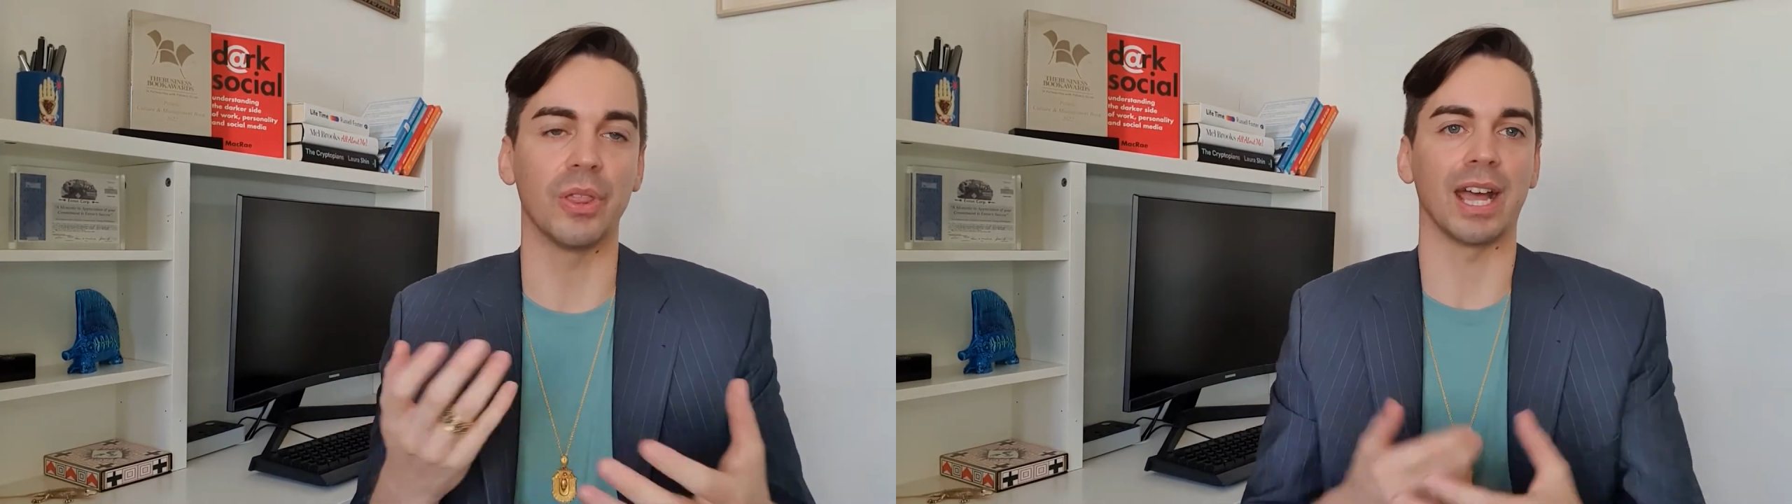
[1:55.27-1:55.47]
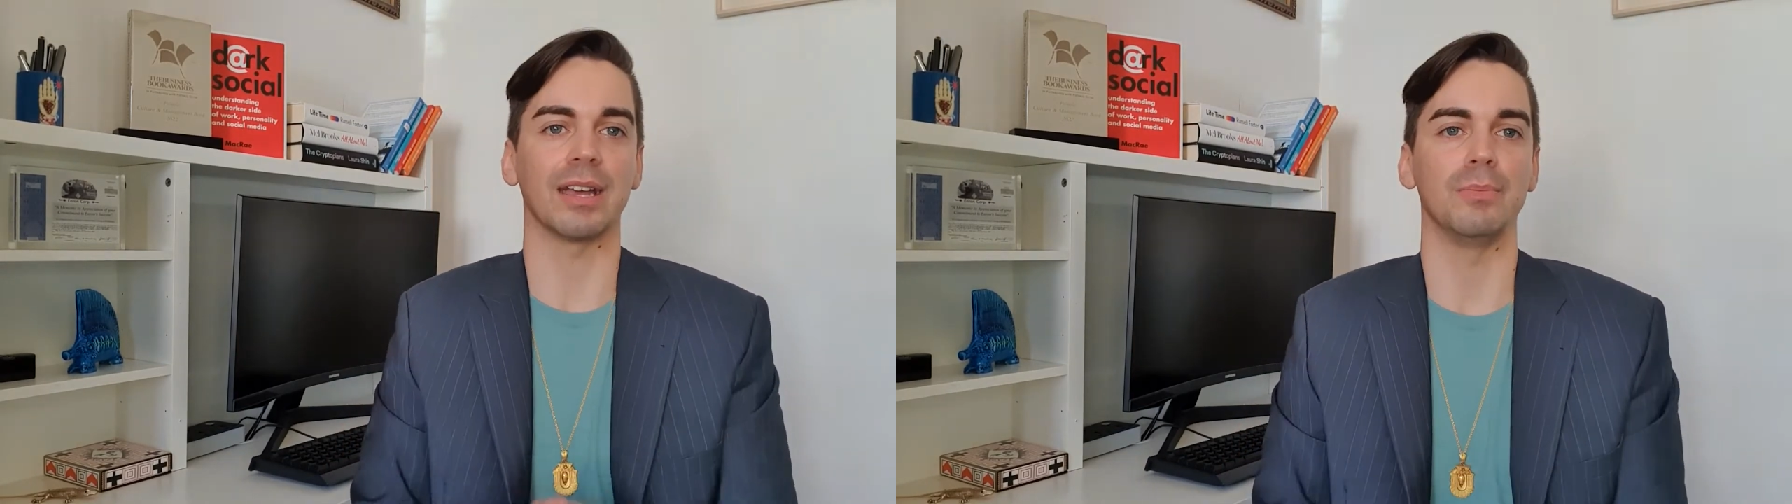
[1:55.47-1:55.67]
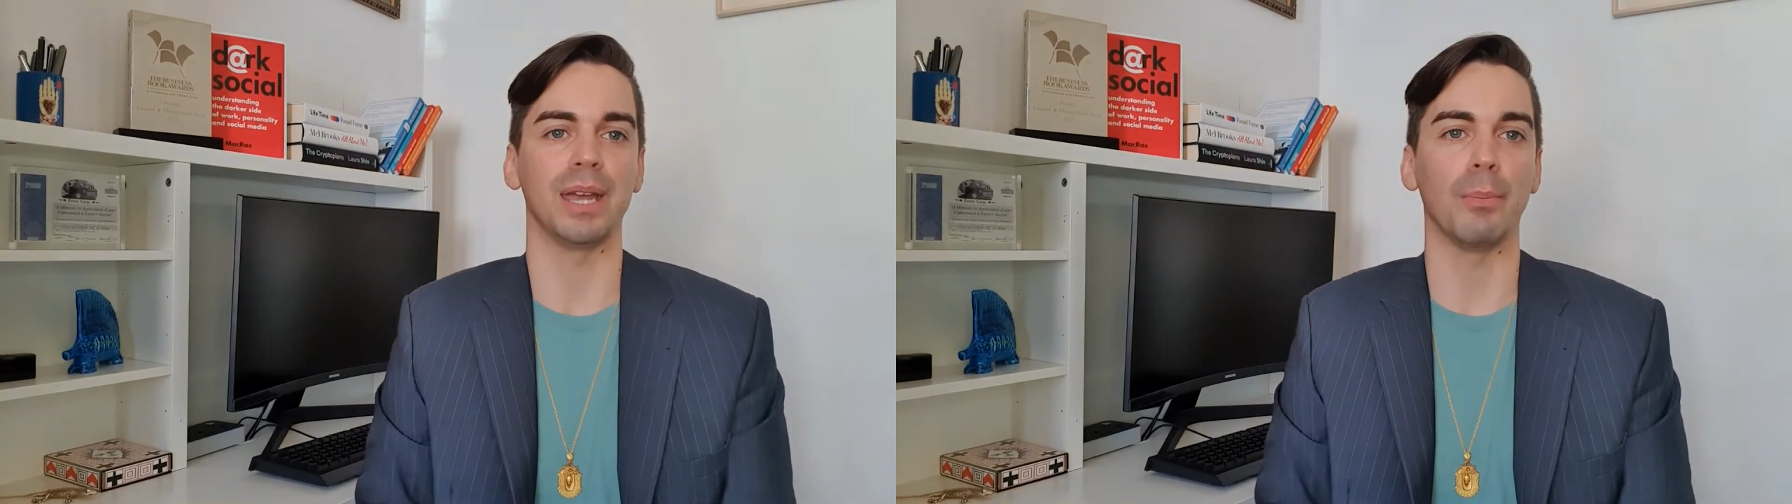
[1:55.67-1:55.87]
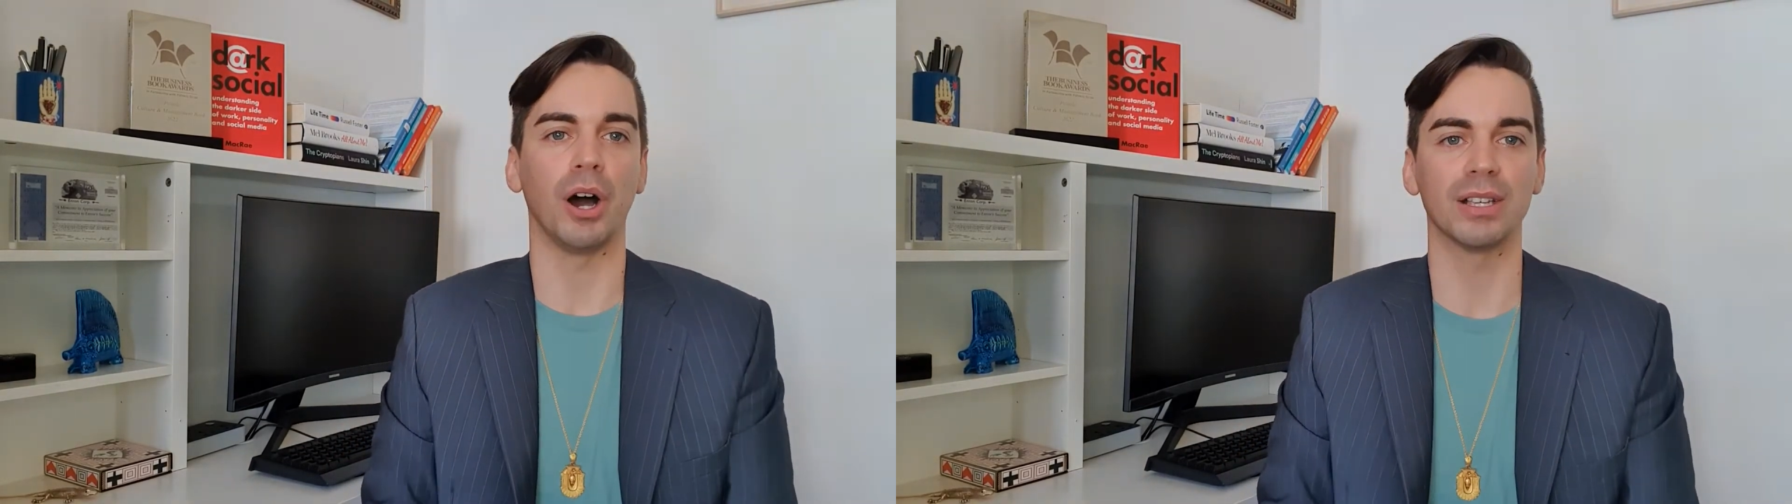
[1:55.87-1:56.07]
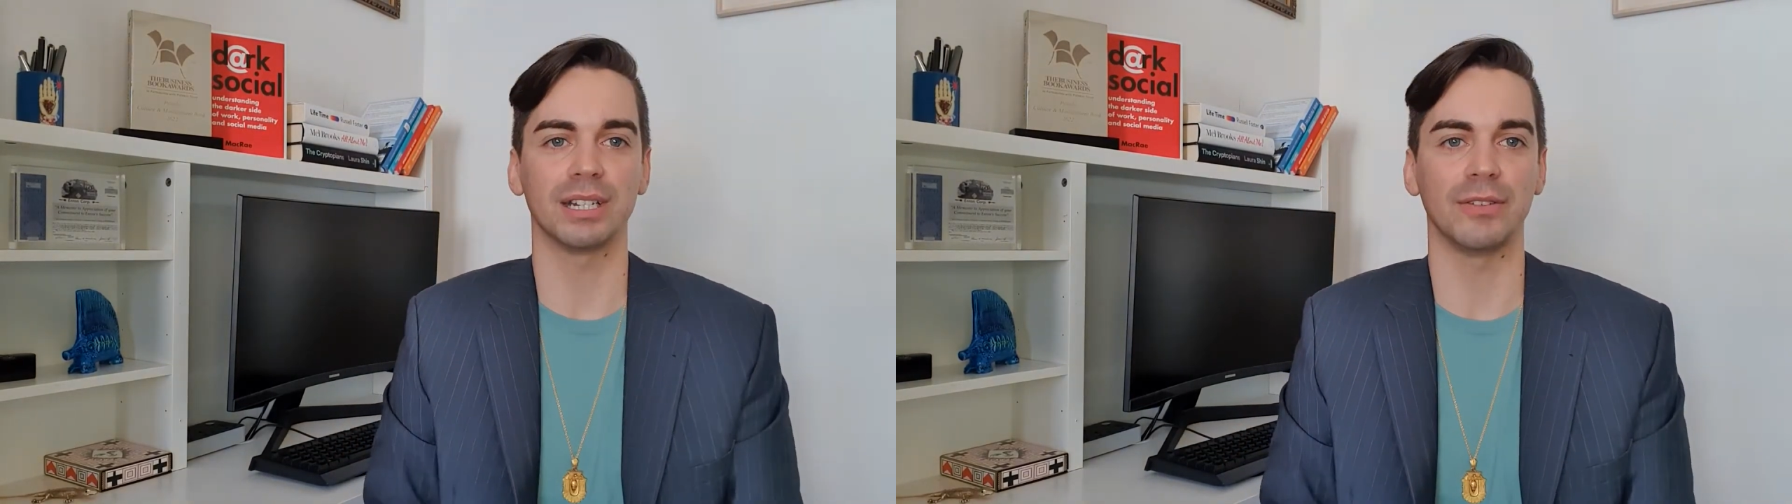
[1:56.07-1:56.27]
that can be a
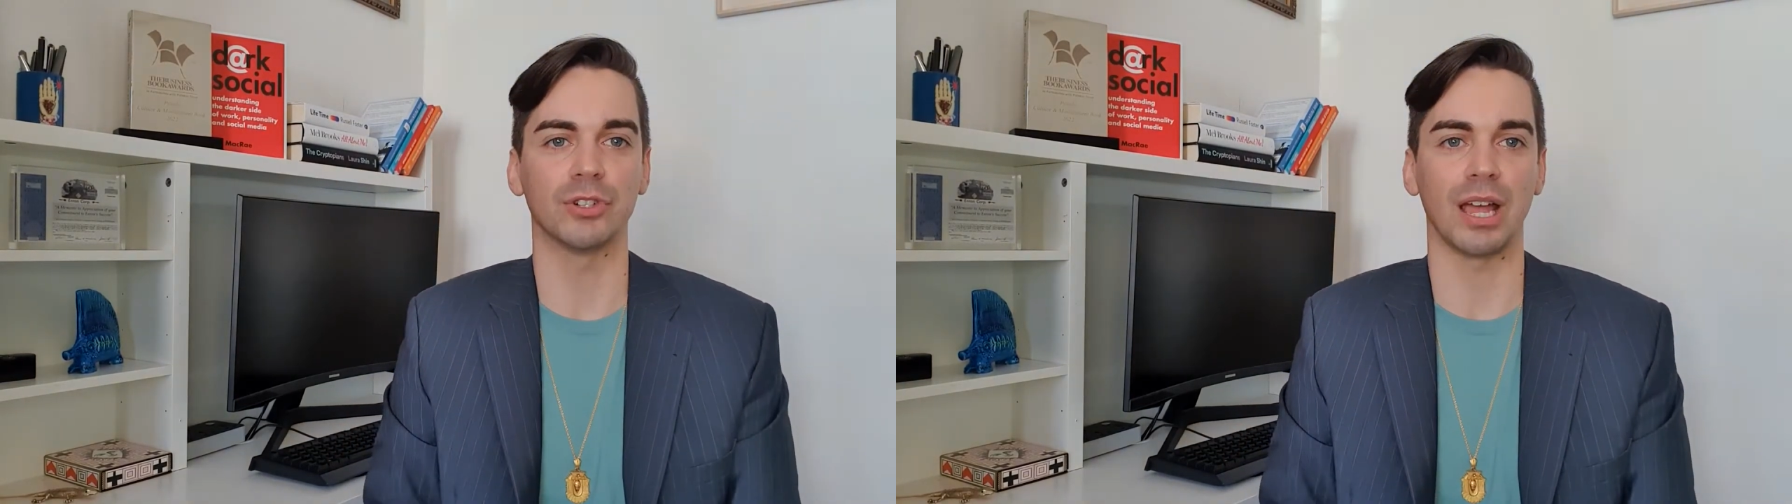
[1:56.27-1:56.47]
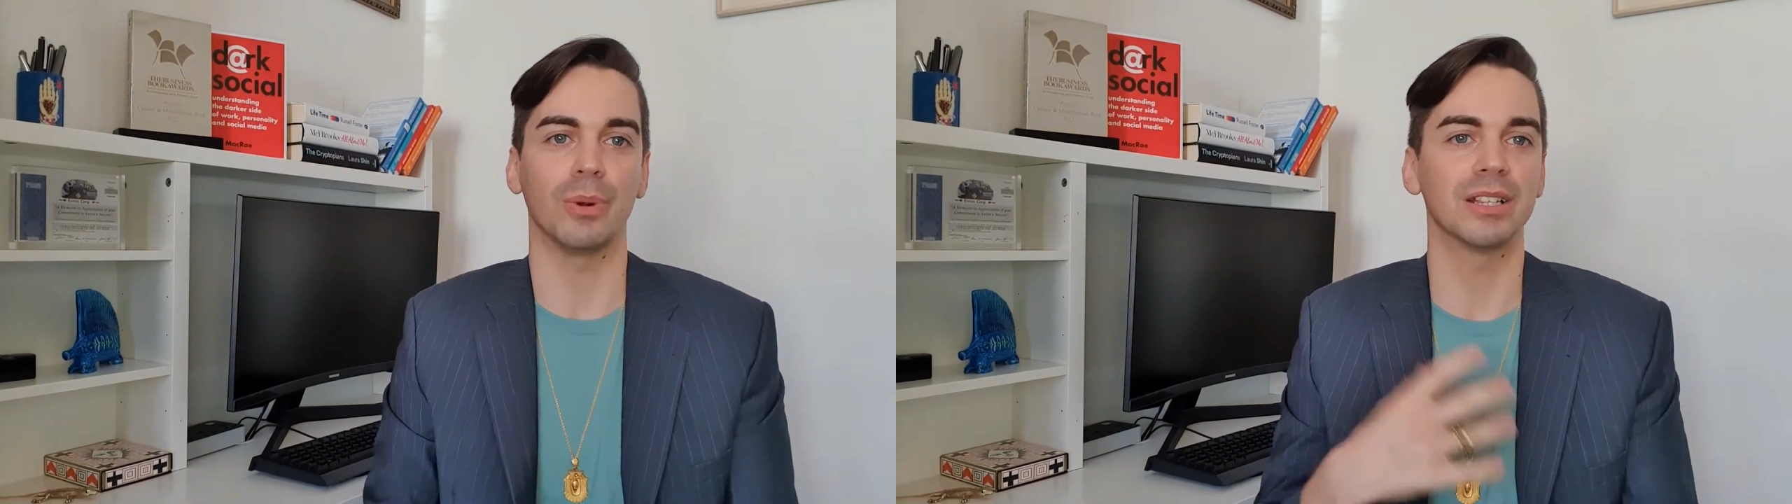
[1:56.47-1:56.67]
positive trait when